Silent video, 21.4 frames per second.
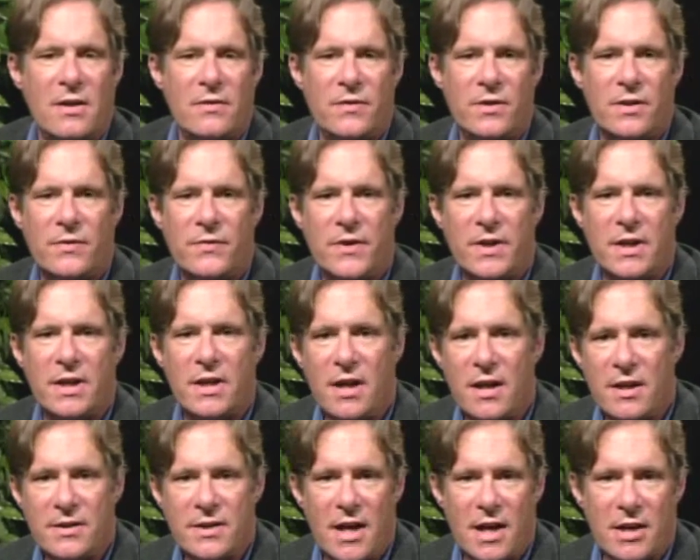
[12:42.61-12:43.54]
Feel free to
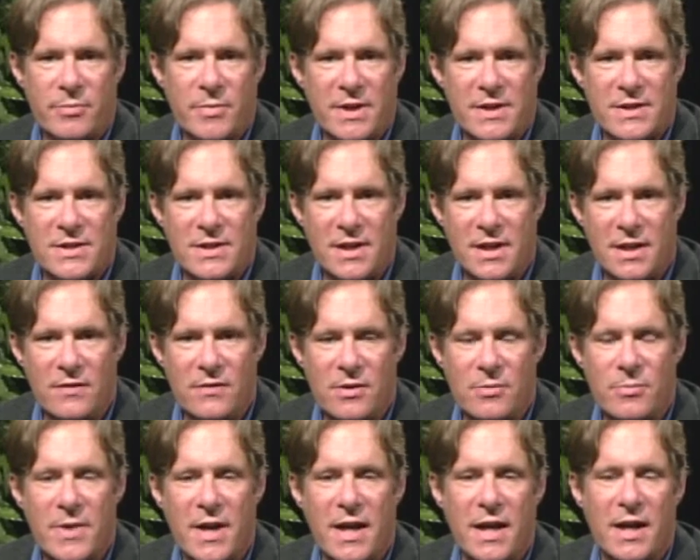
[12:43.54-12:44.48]
contact me at steve
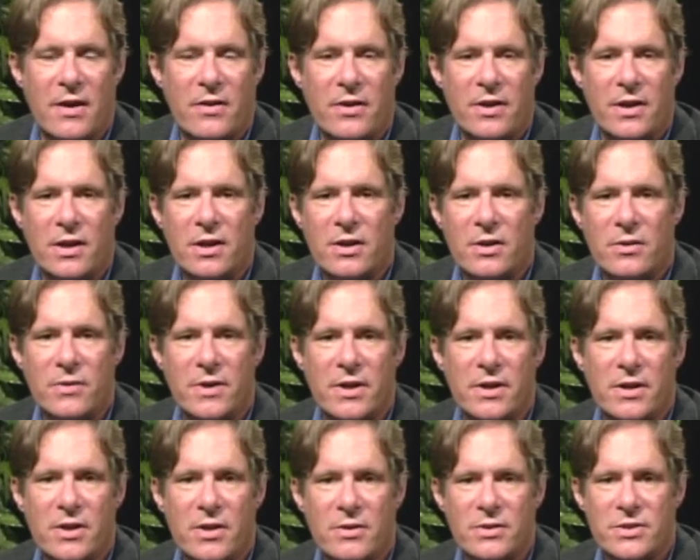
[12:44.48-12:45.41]
at
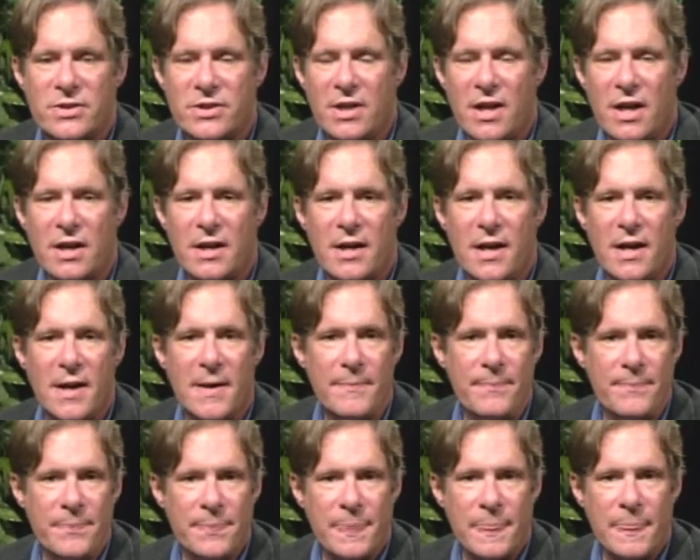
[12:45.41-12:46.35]

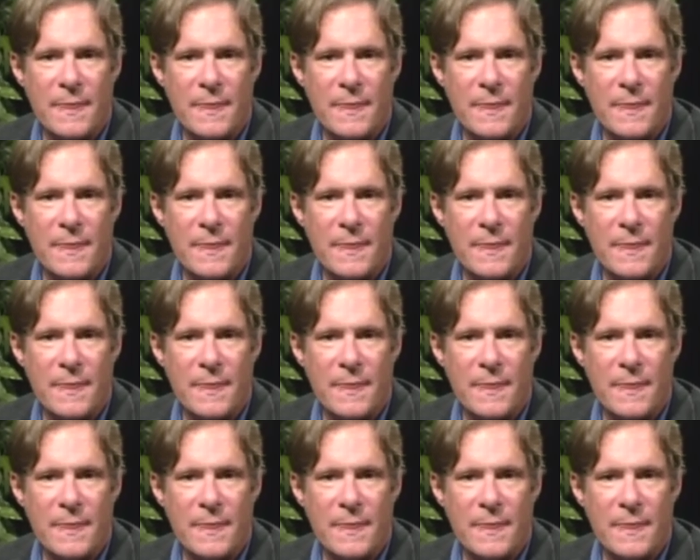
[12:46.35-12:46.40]
bayareacareercoach.com.